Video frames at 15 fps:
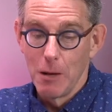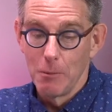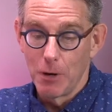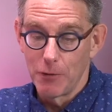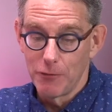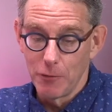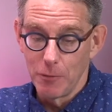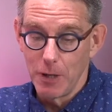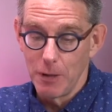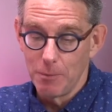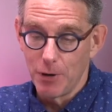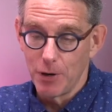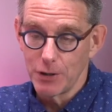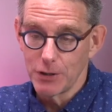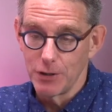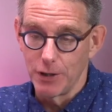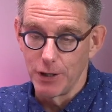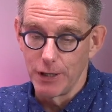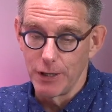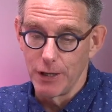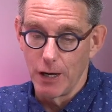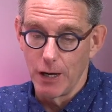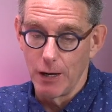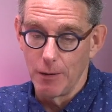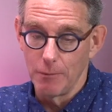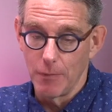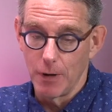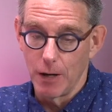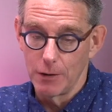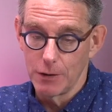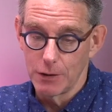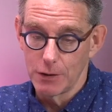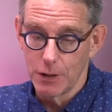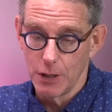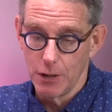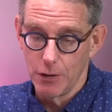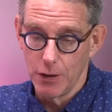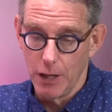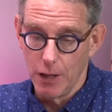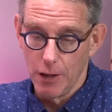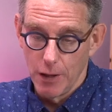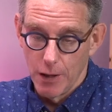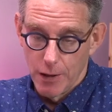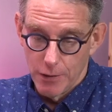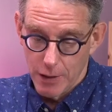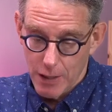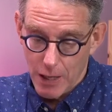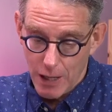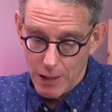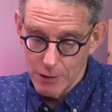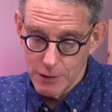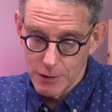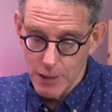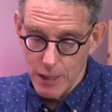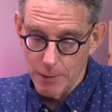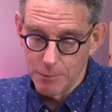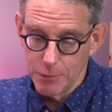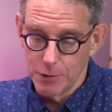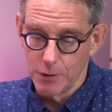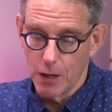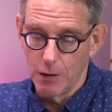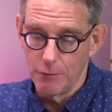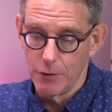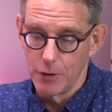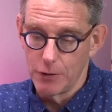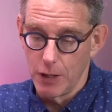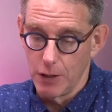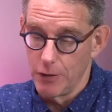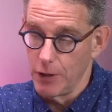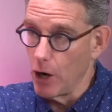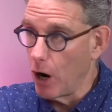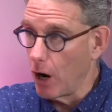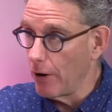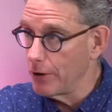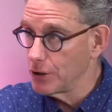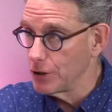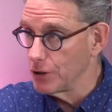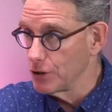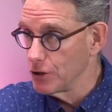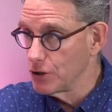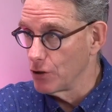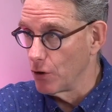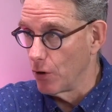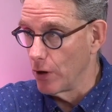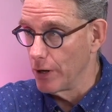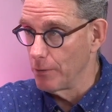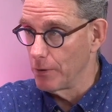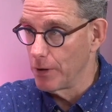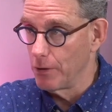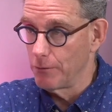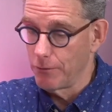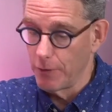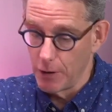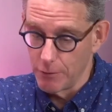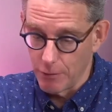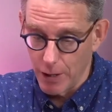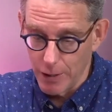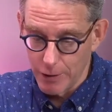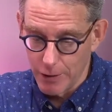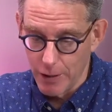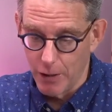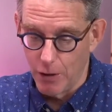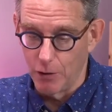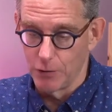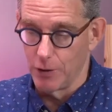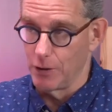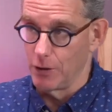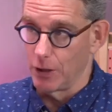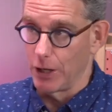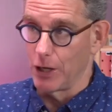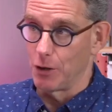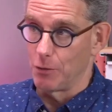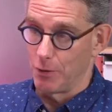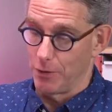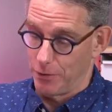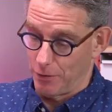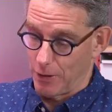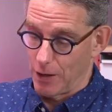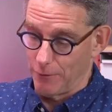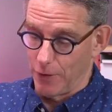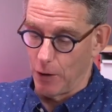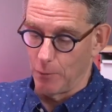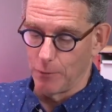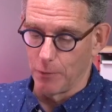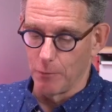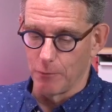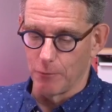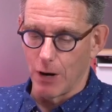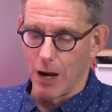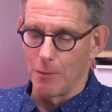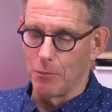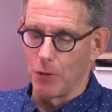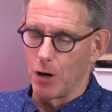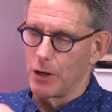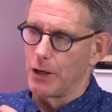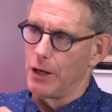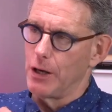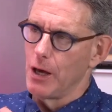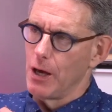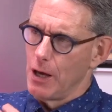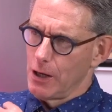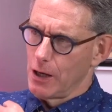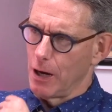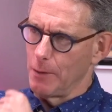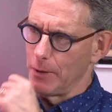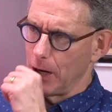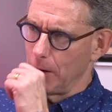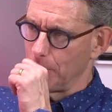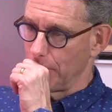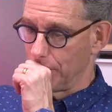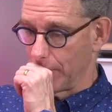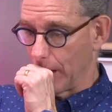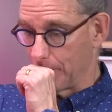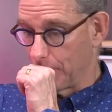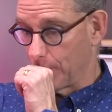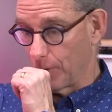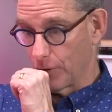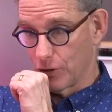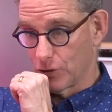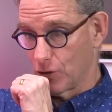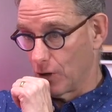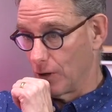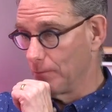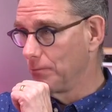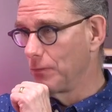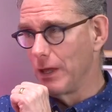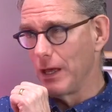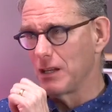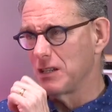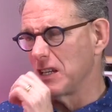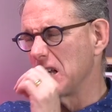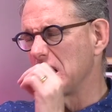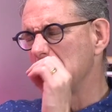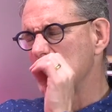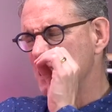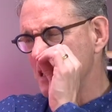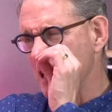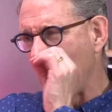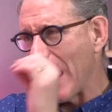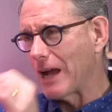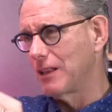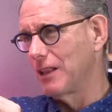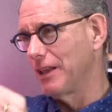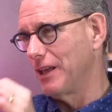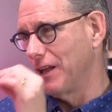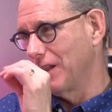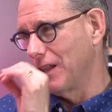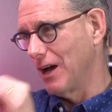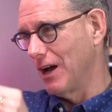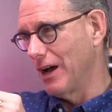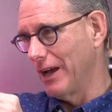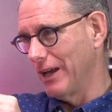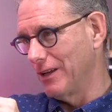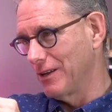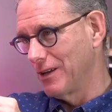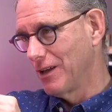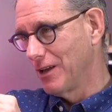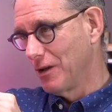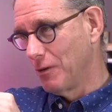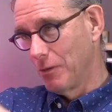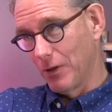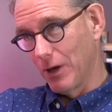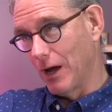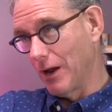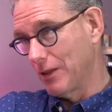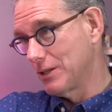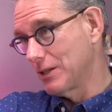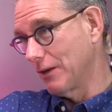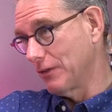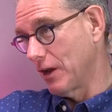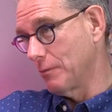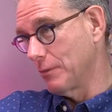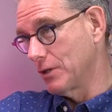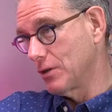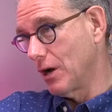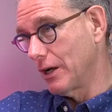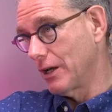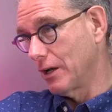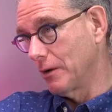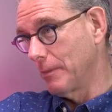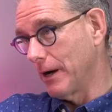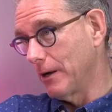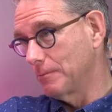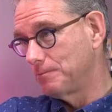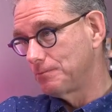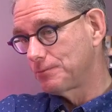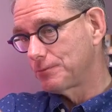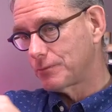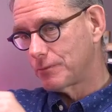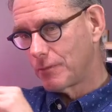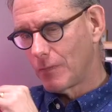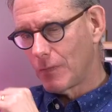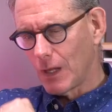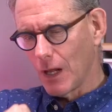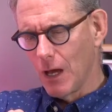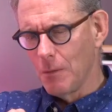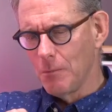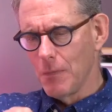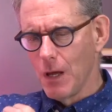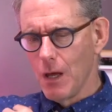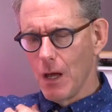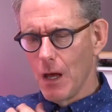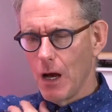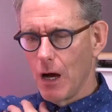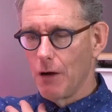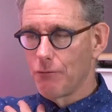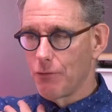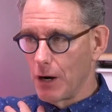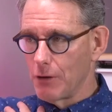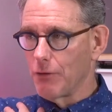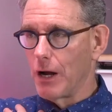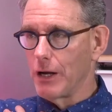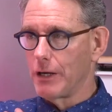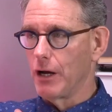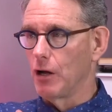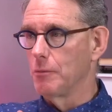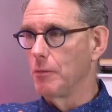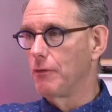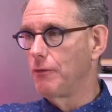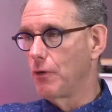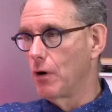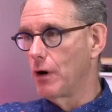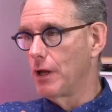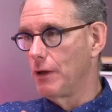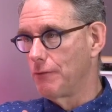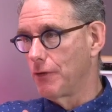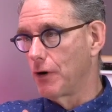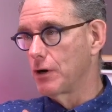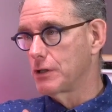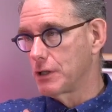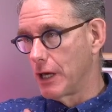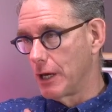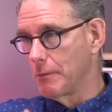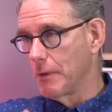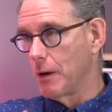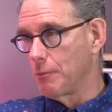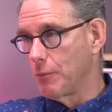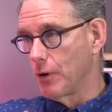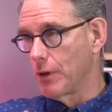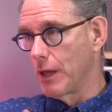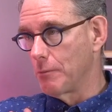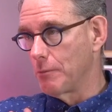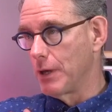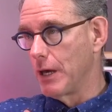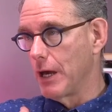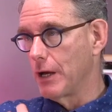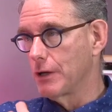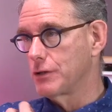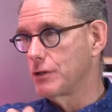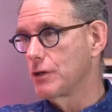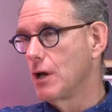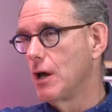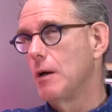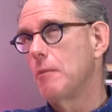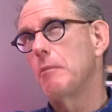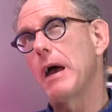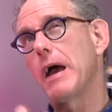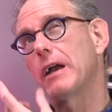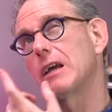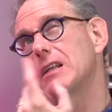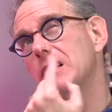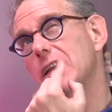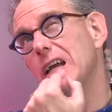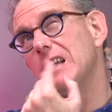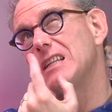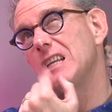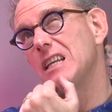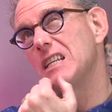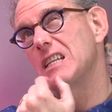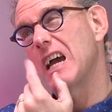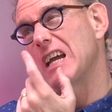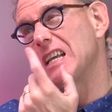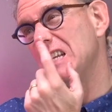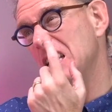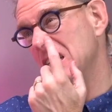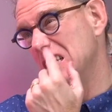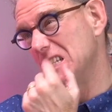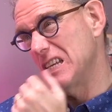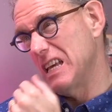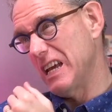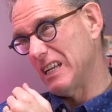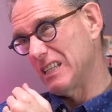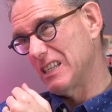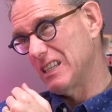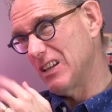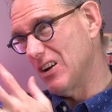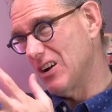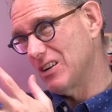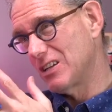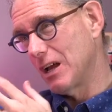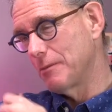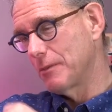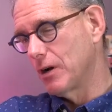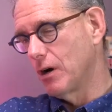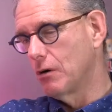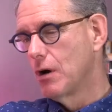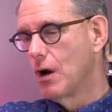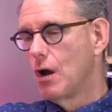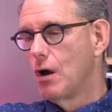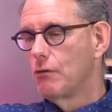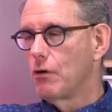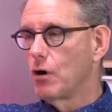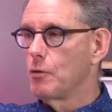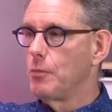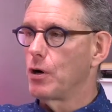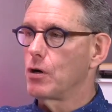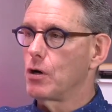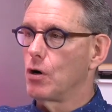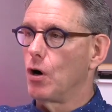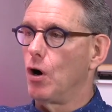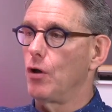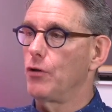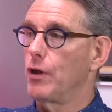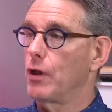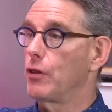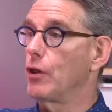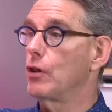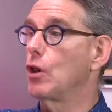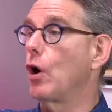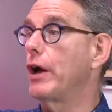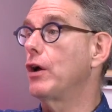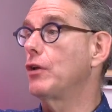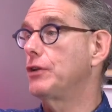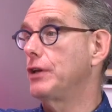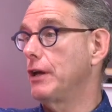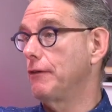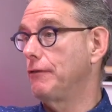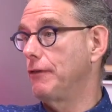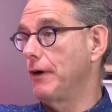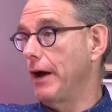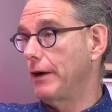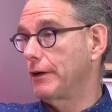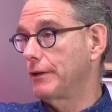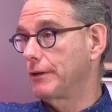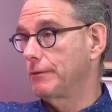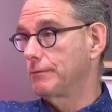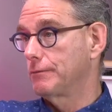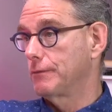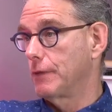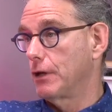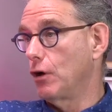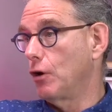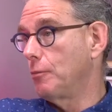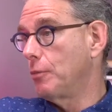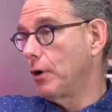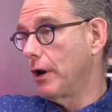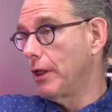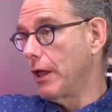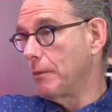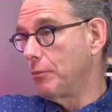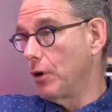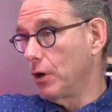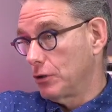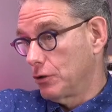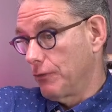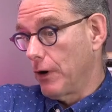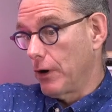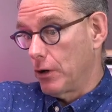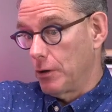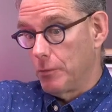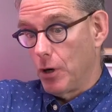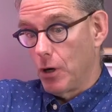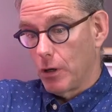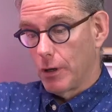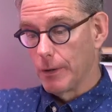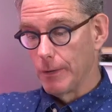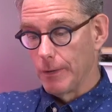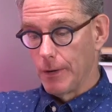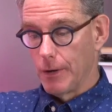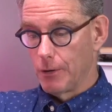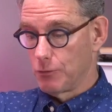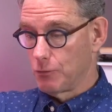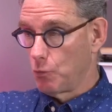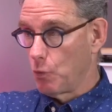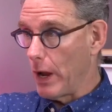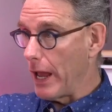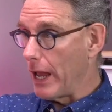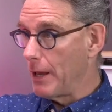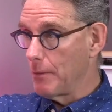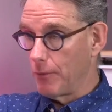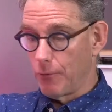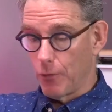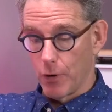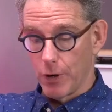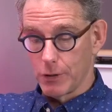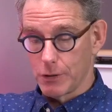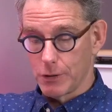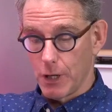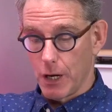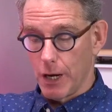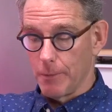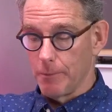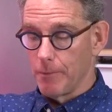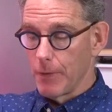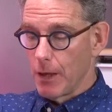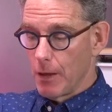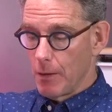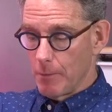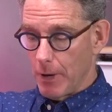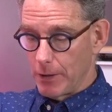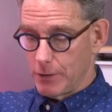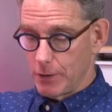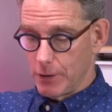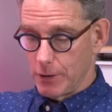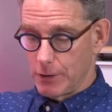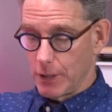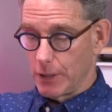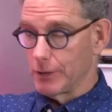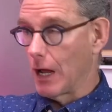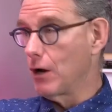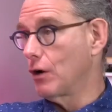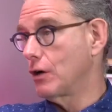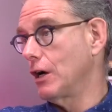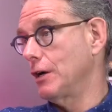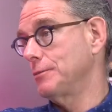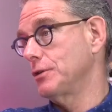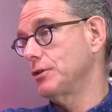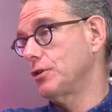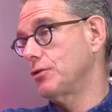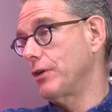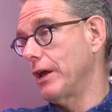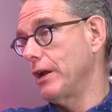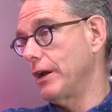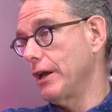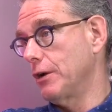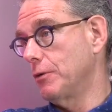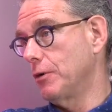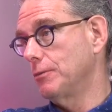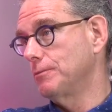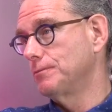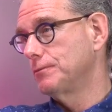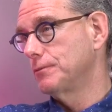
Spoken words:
But for me personally, just the concept of it, the origin story with Fred Reichheld and later with a lot of help from Rob Markey coming up with Net Promoter Score is exactly aligned with a lot of stuff that I've been talking about. Fred Reichheld, before he first came up with NPS, back in 1996, a long time ago, wrote a book called The Loyalty Effect. And the whole point of that book, it's a very good book, it was way before its time, basically said not all customers are created equal.